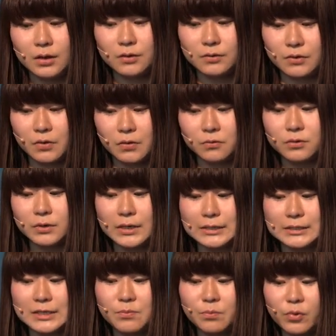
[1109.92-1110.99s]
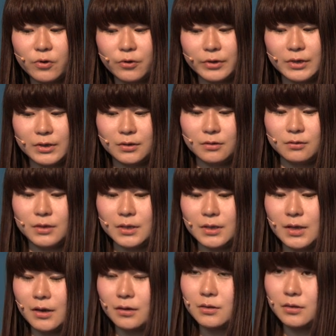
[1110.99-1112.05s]
So it's important to
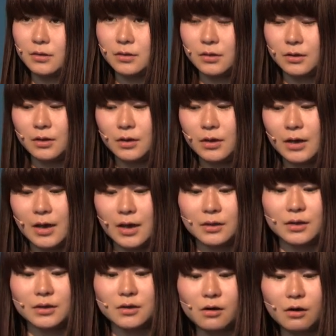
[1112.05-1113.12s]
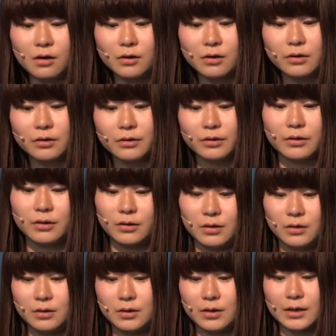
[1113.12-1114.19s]
detect and guard
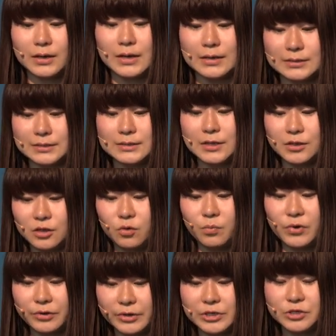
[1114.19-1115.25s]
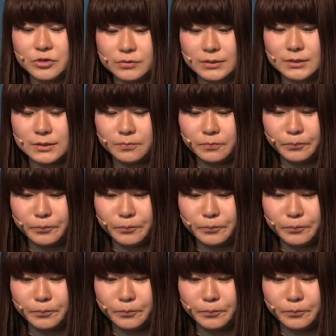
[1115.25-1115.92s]
against such operations.